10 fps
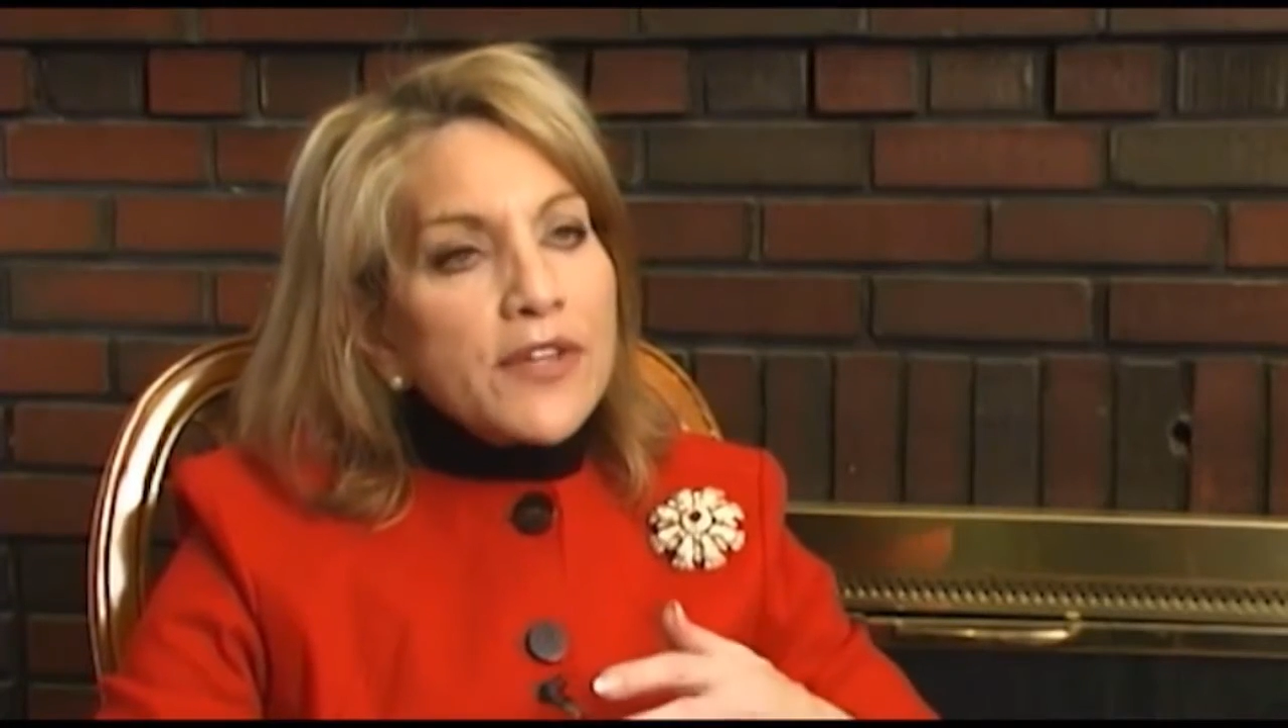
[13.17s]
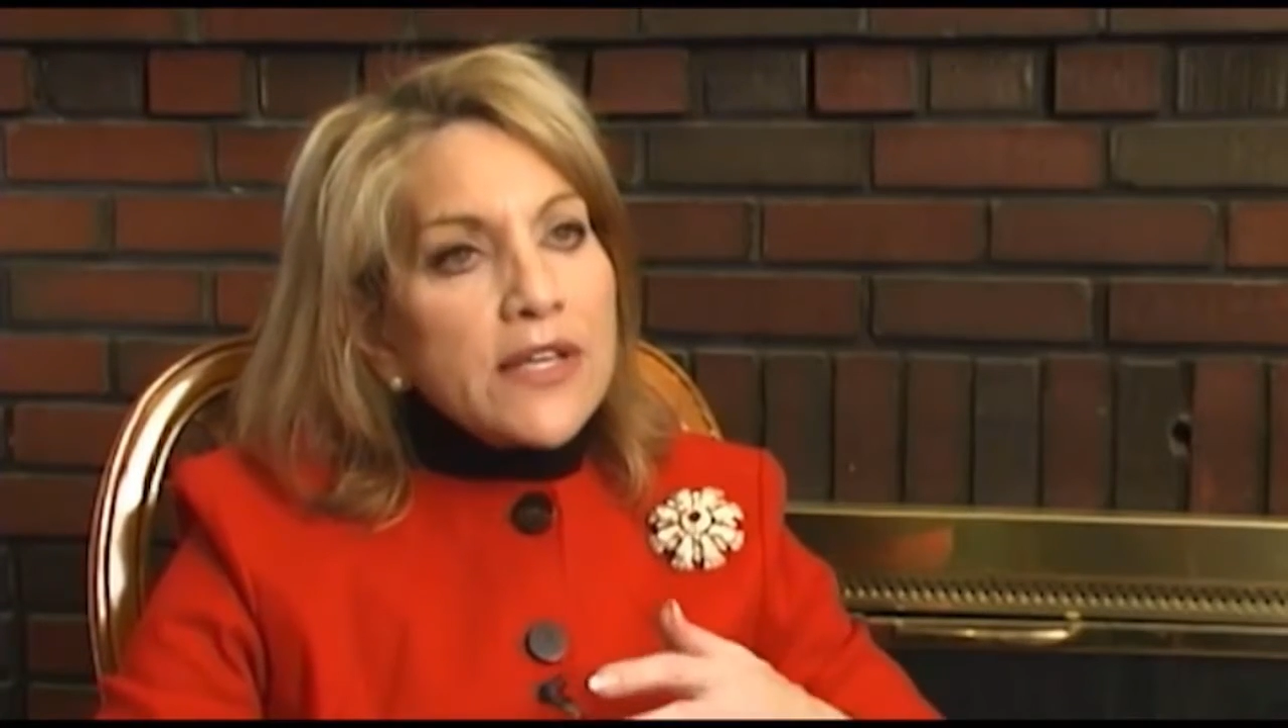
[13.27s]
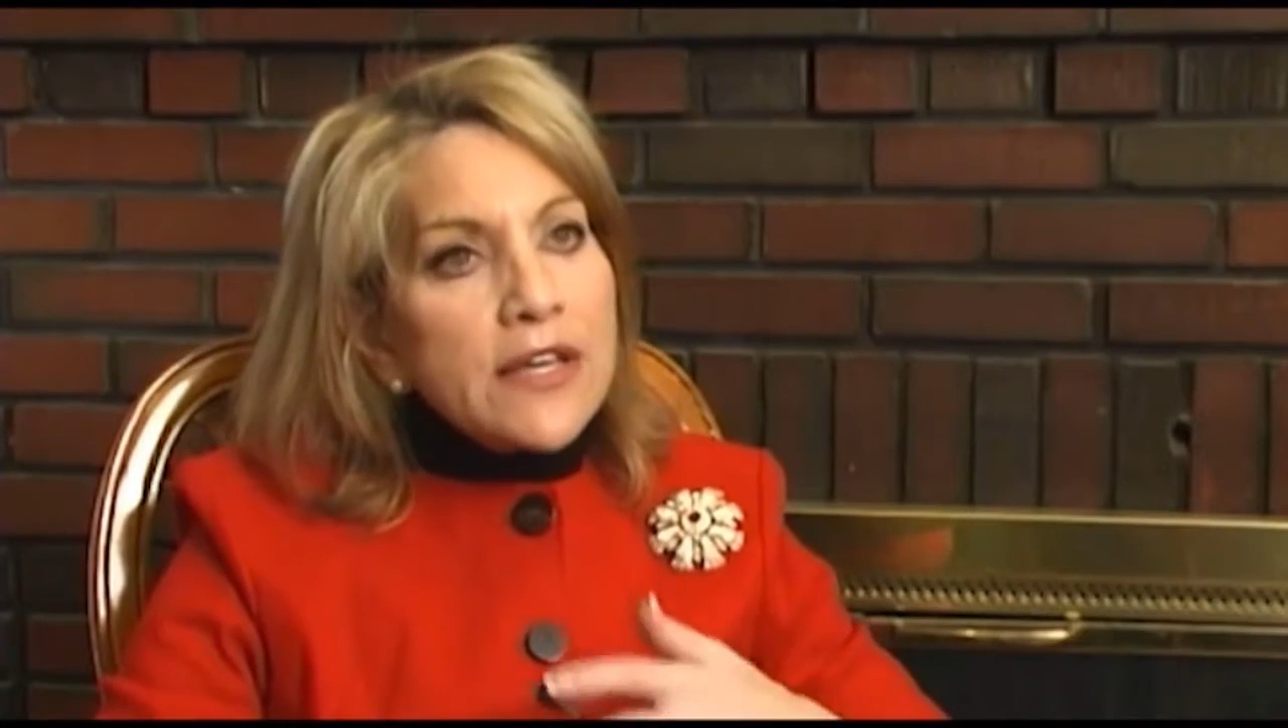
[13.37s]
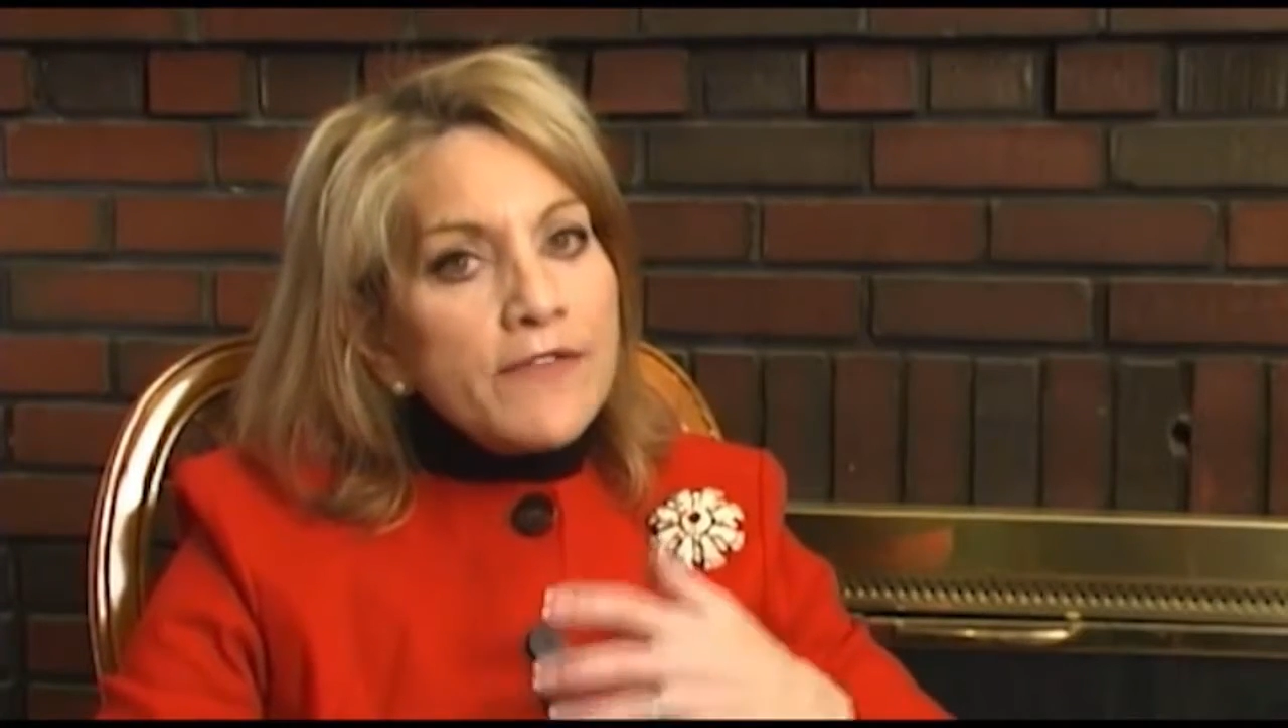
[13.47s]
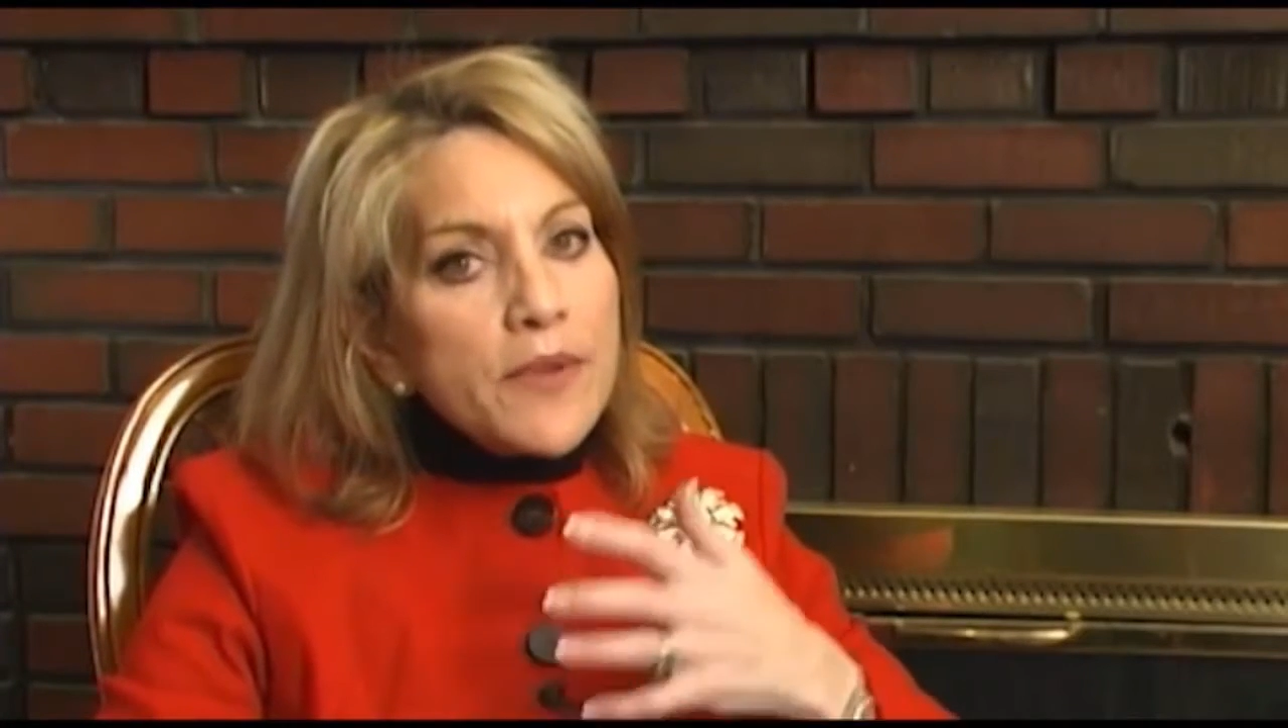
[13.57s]
to
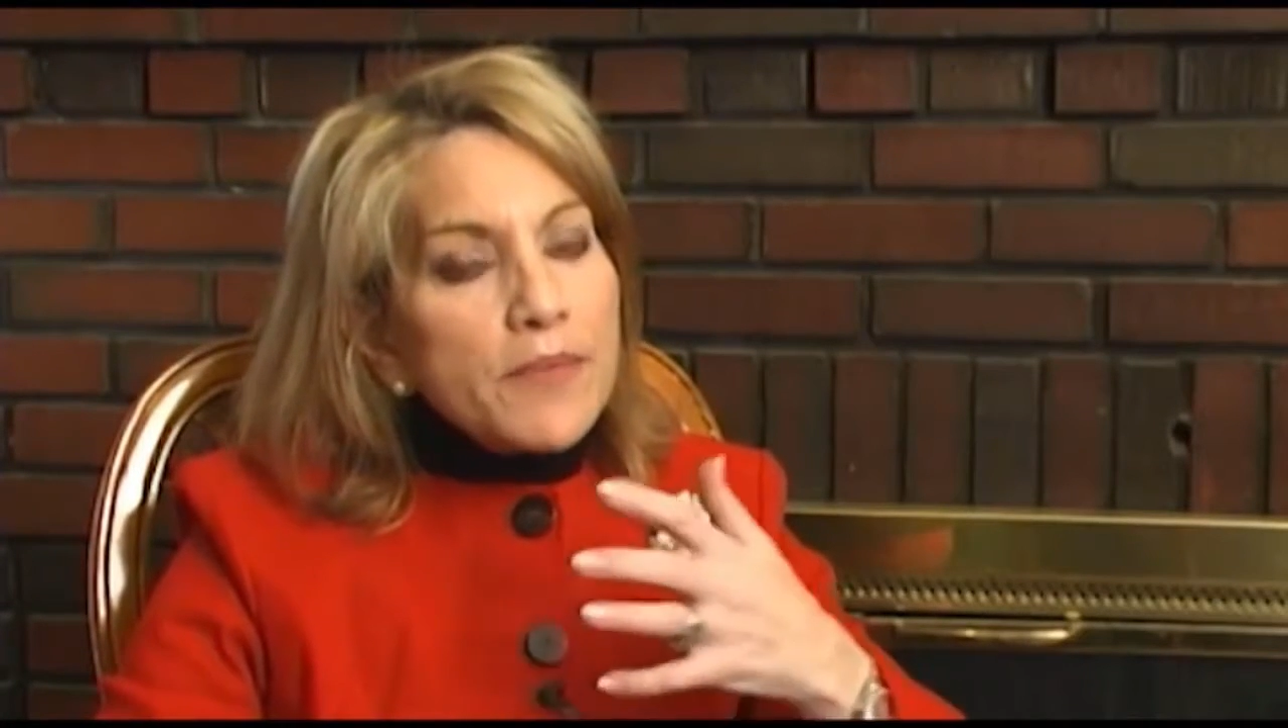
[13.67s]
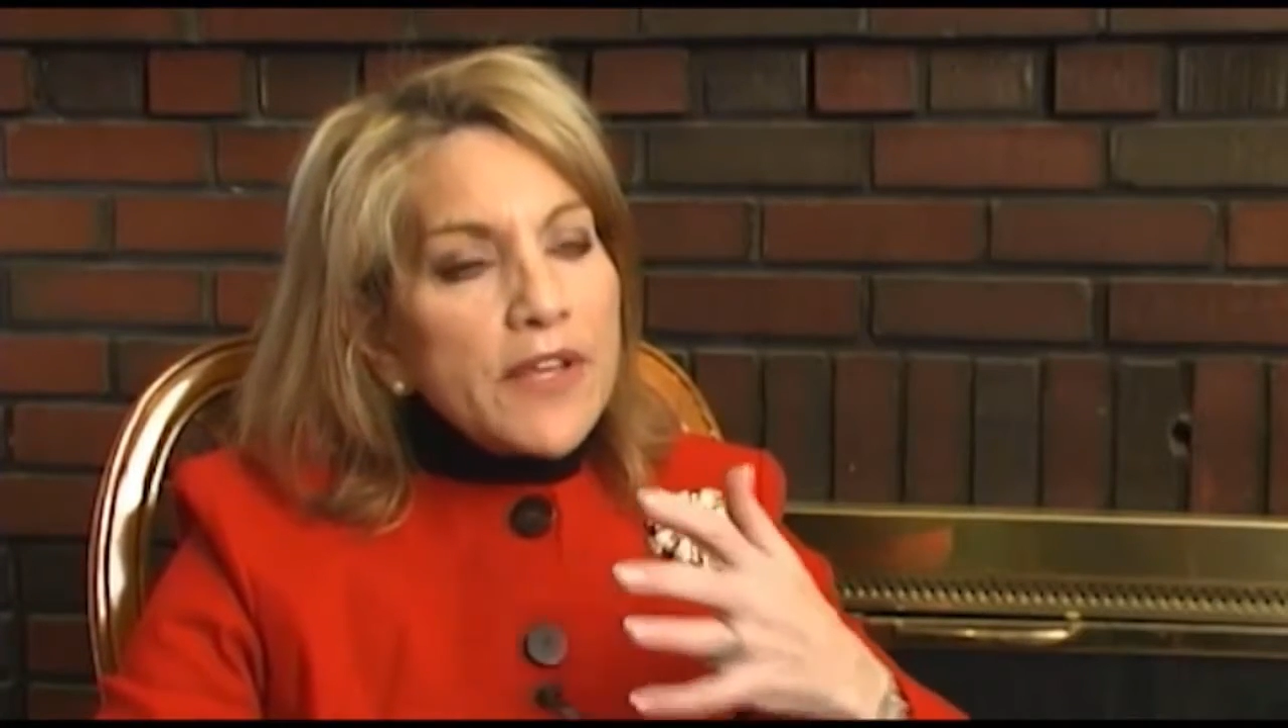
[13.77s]
give them